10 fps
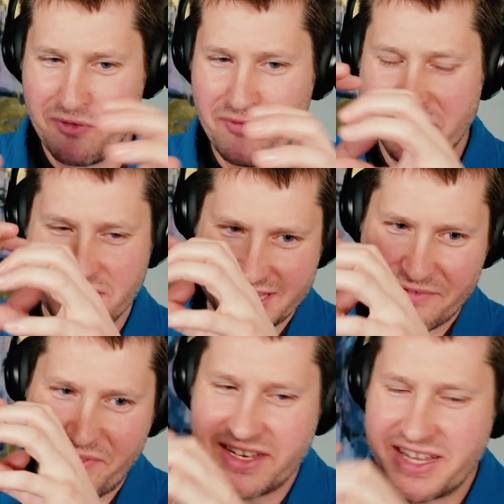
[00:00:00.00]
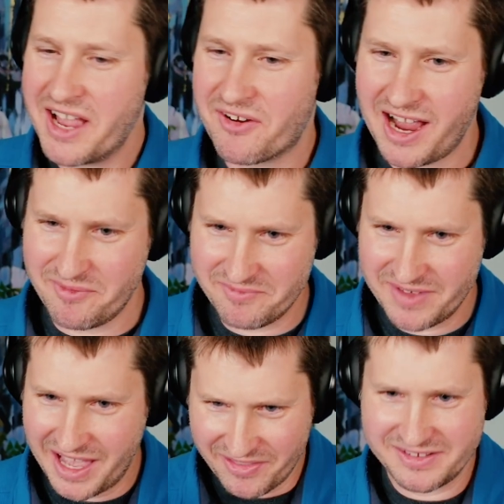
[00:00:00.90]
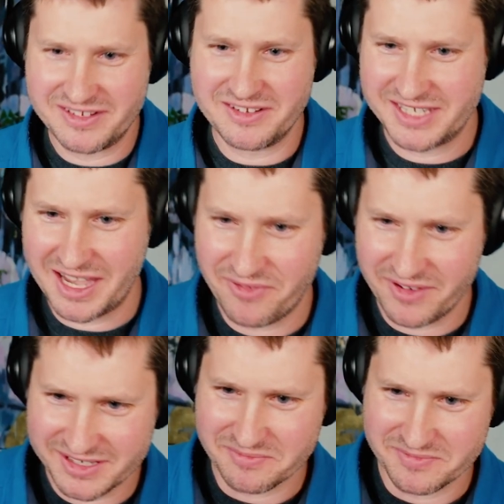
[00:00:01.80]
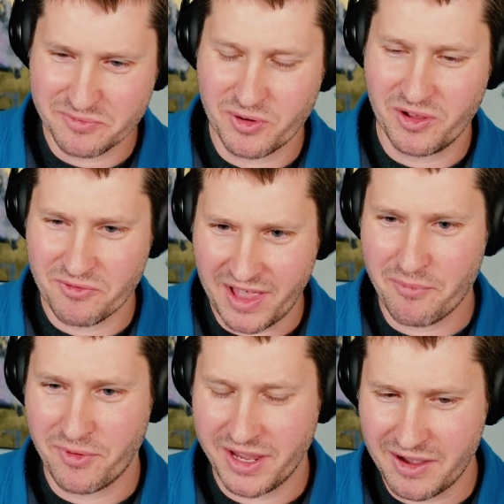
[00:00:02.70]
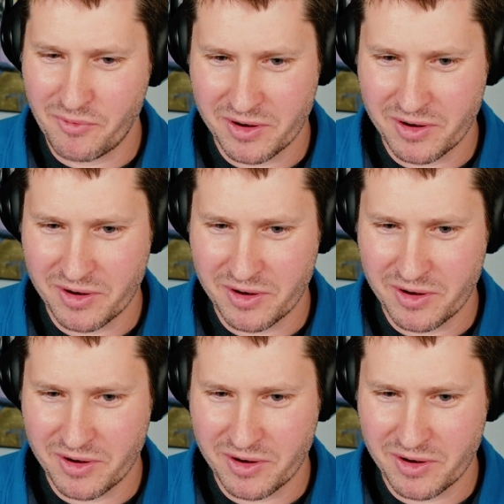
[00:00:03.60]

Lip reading: visions, that Venn diagram. Yeah, there's definitely some real overlap. We're